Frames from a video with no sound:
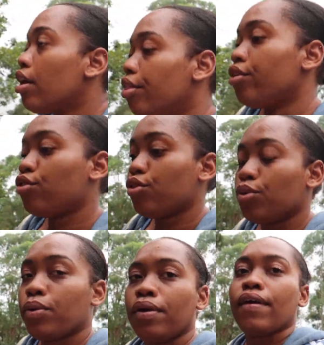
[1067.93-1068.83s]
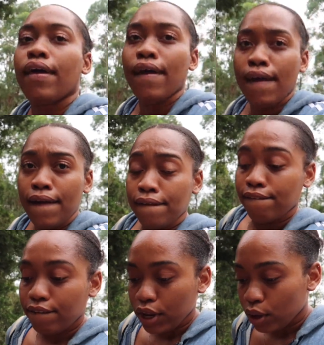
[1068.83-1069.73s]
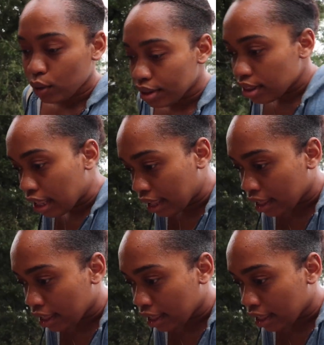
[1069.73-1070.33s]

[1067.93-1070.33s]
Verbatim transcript: other two videos